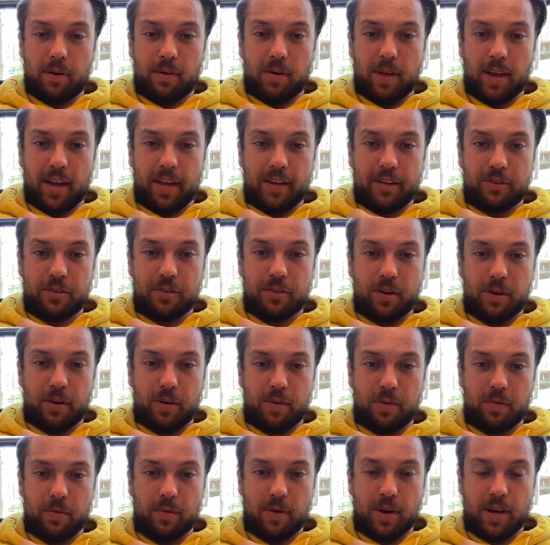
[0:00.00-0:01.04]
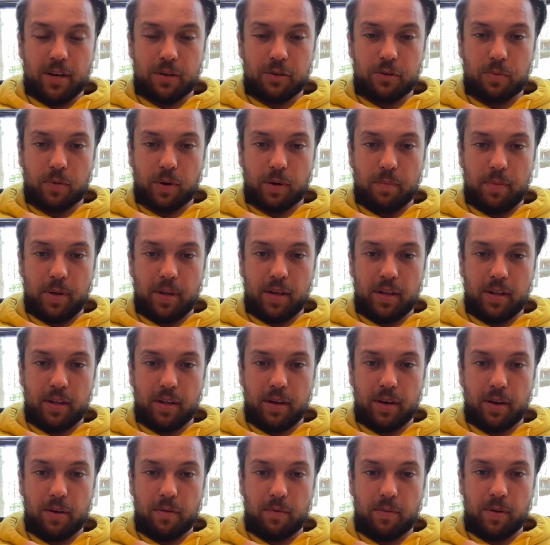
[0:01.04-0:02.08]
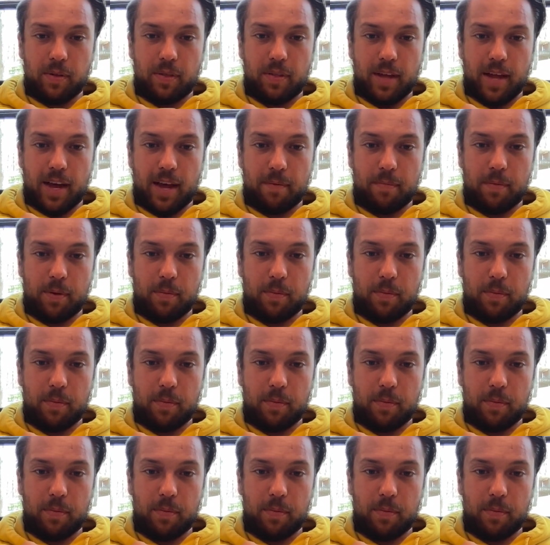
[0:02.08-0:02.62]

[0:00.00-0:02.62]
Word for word: Okay. So I just want to be clear with that.